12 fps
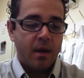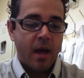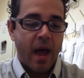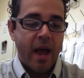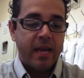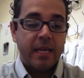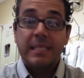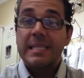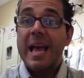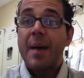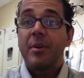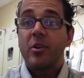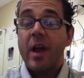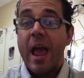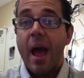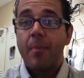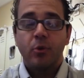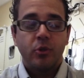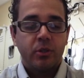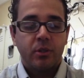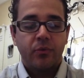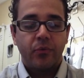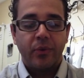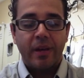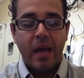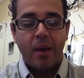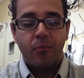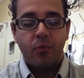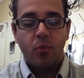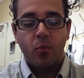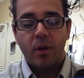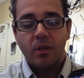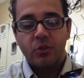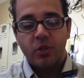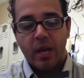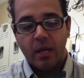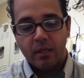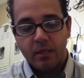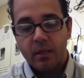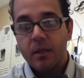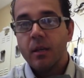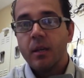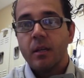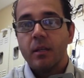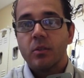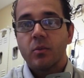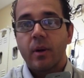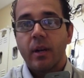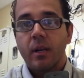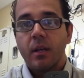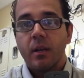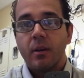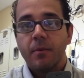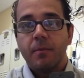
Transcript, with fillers: iExaminer app, which is a free app for Welch Allyn. It's right here.